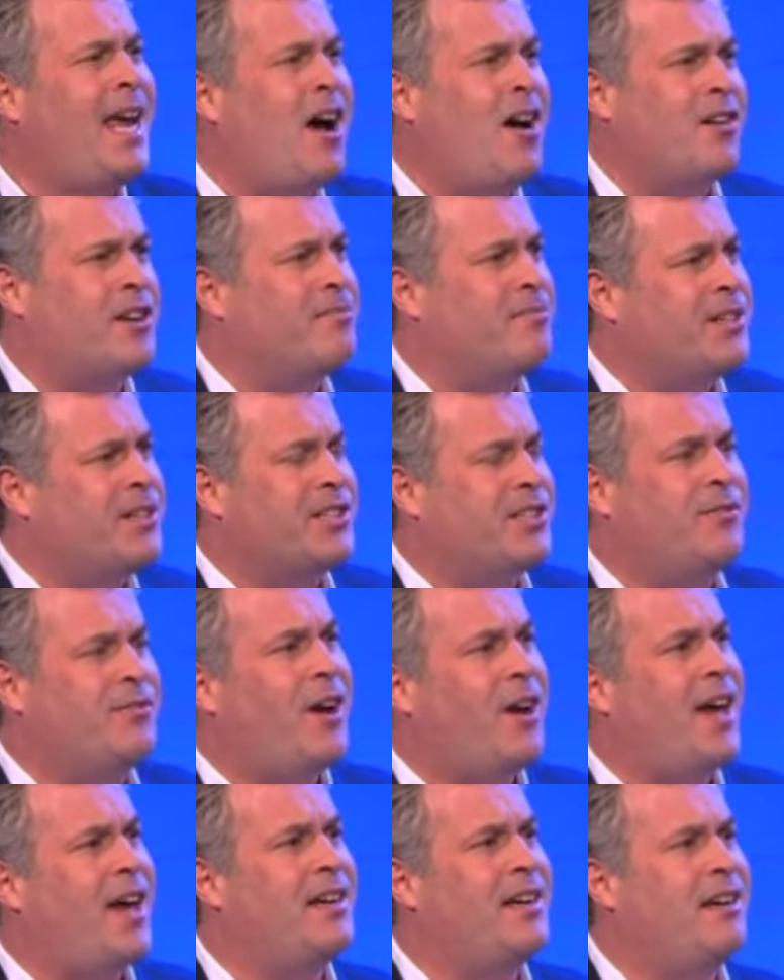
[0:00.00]
many arguments
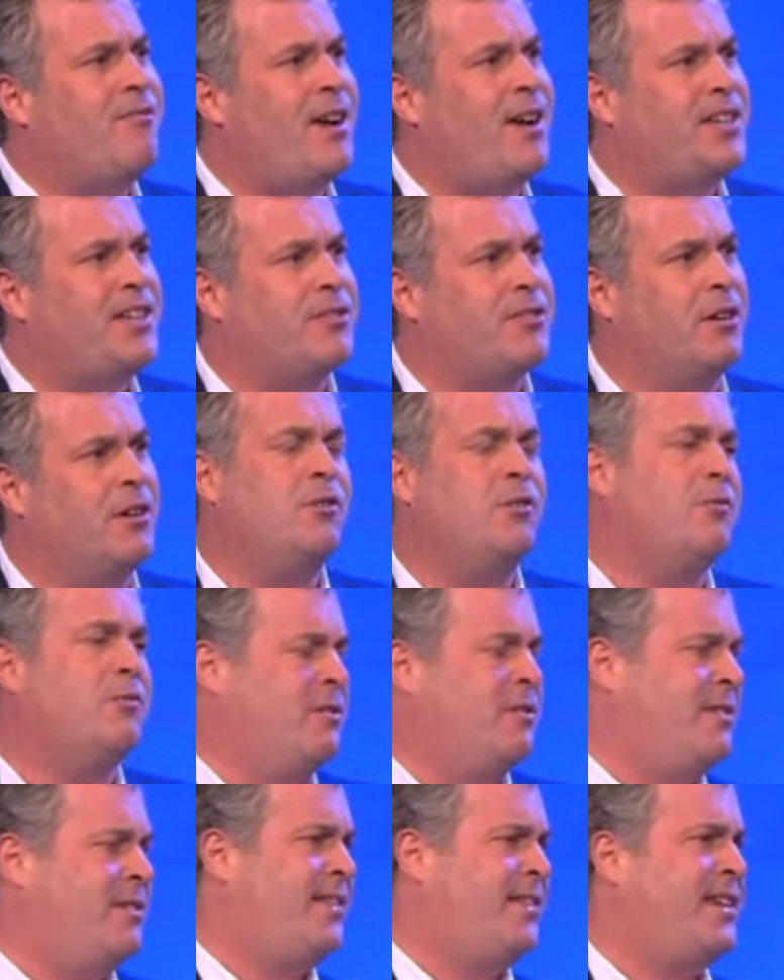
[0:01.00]
have you had in a restaurant?
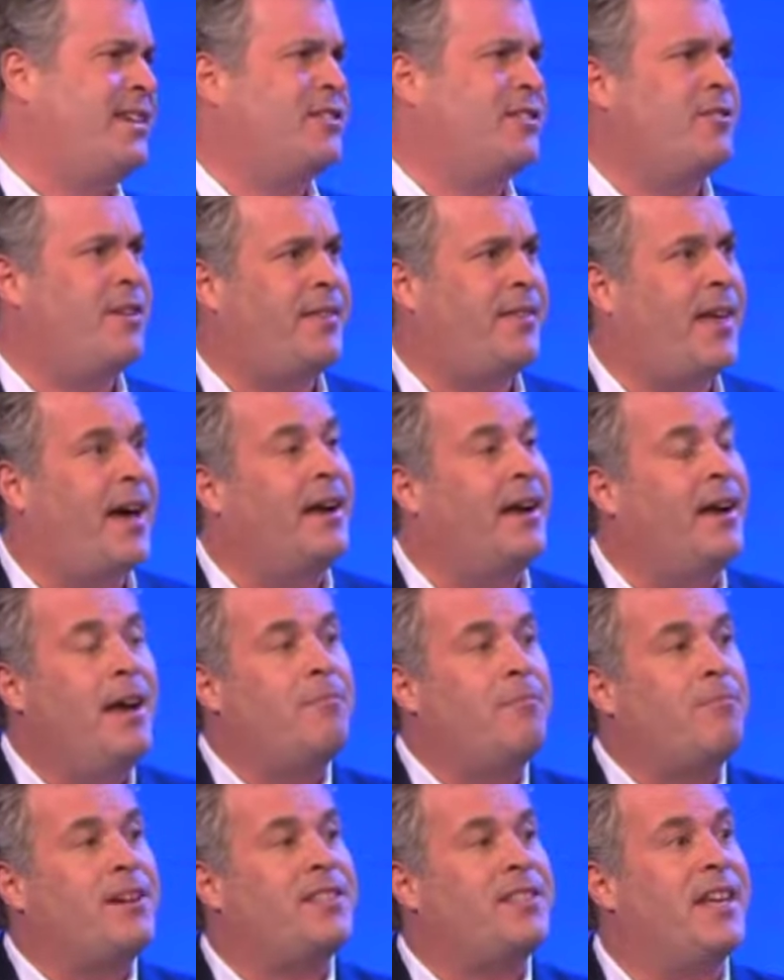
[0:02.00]
Oh, who had this? Who had
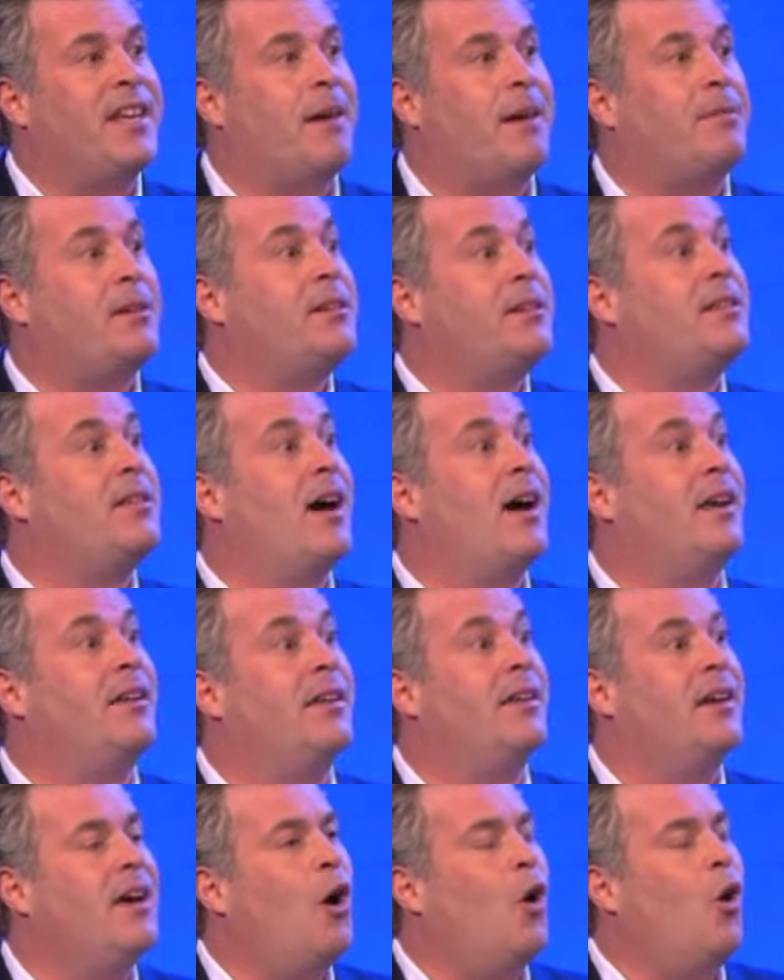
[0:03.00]
that? Press an app.
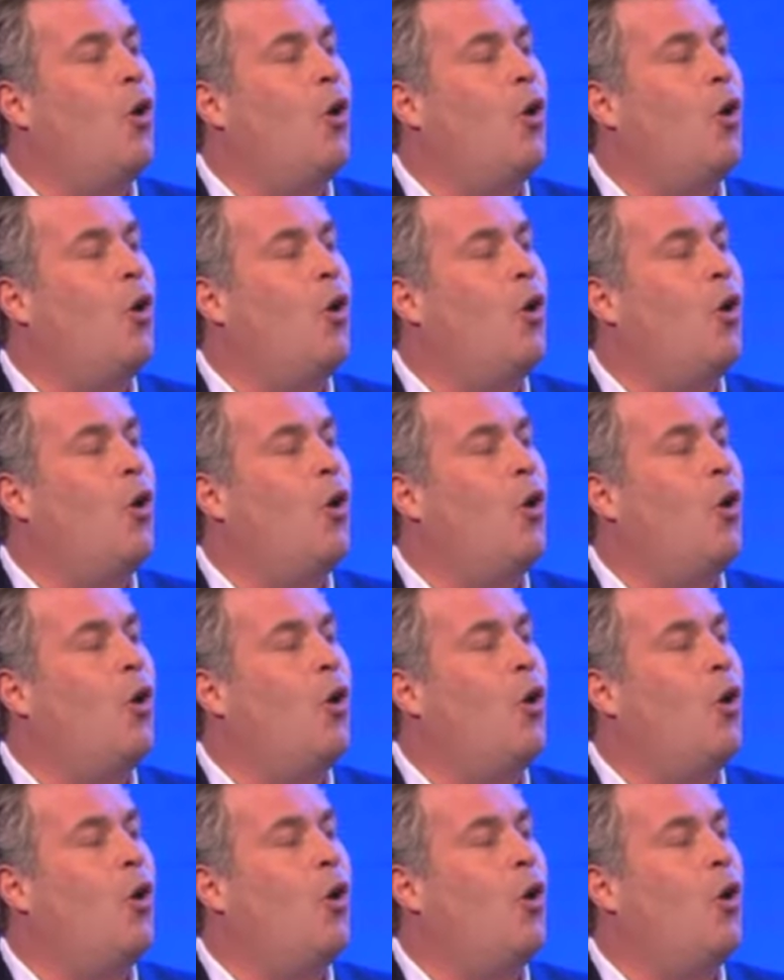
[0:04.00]
Done.